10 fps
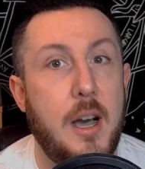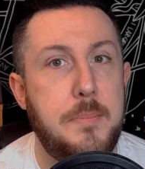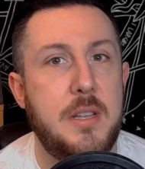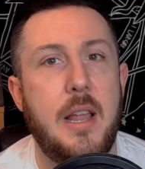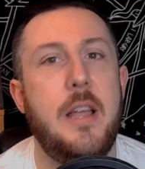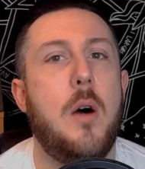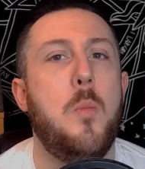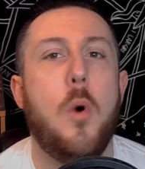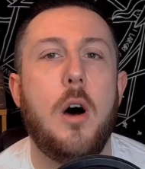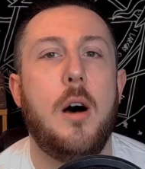up to date on
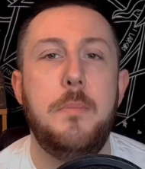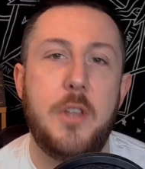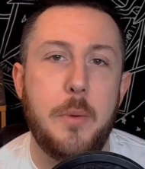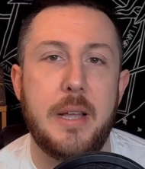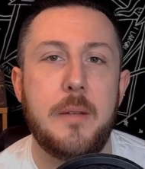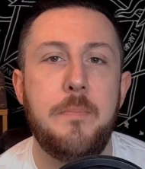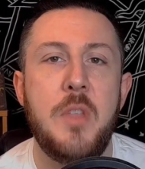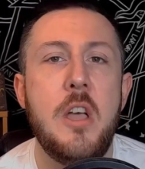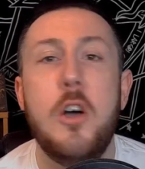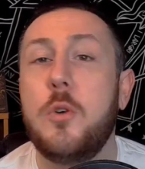what I'm doing.
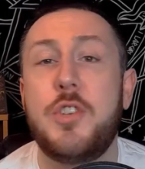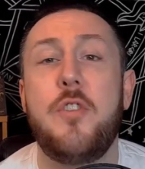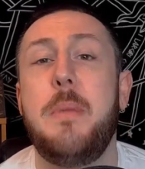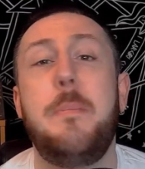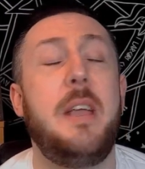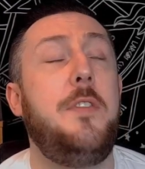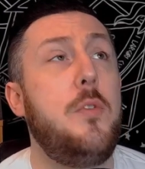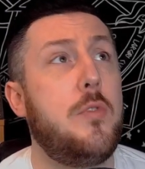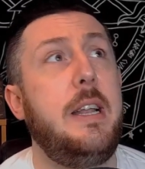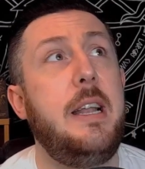Also remember, if you
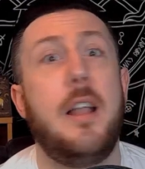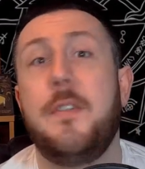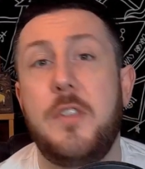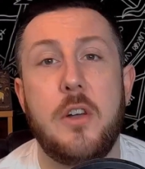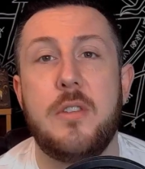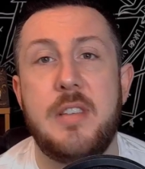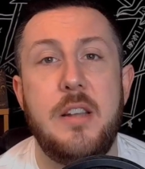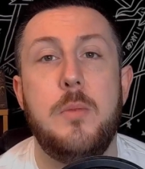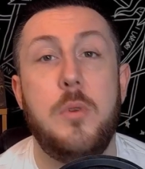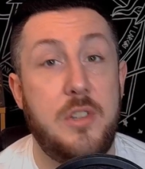really love the
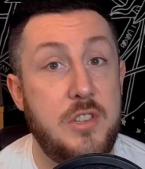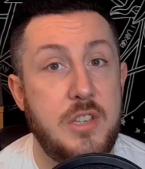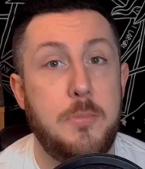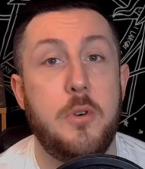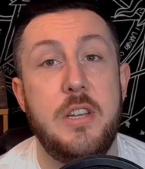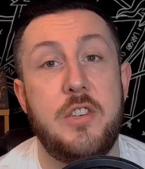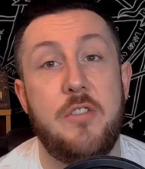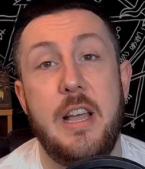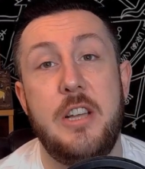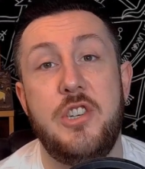content and want to support its
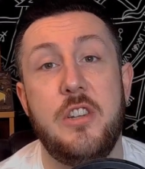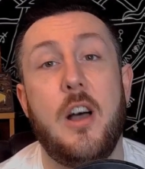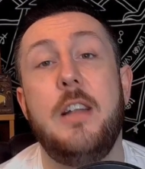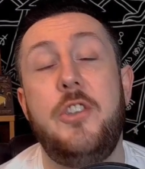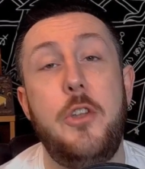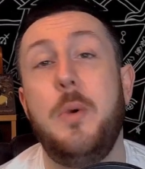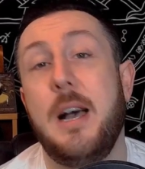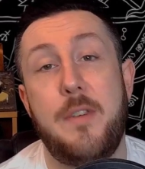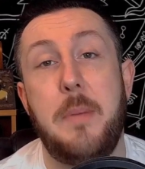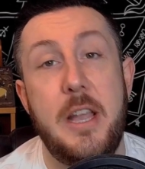creation, I do
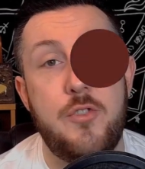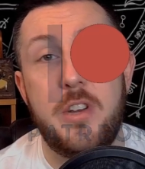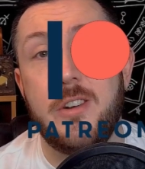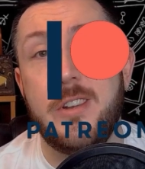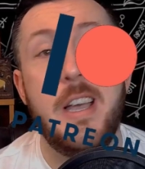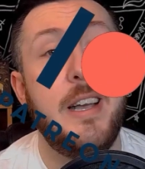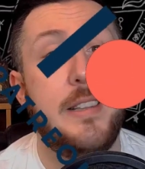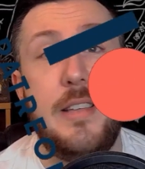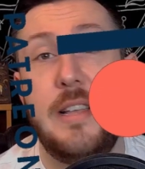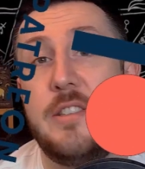have a Patreon.
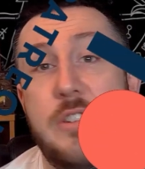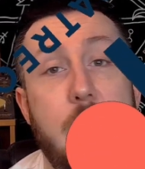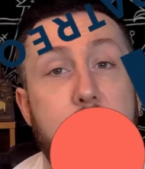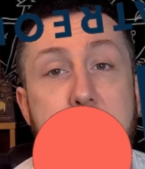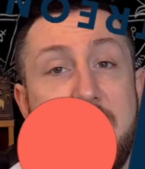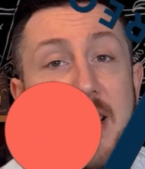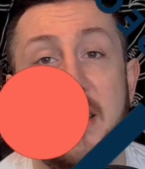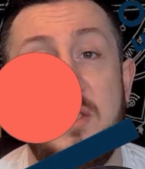Tiers start from as little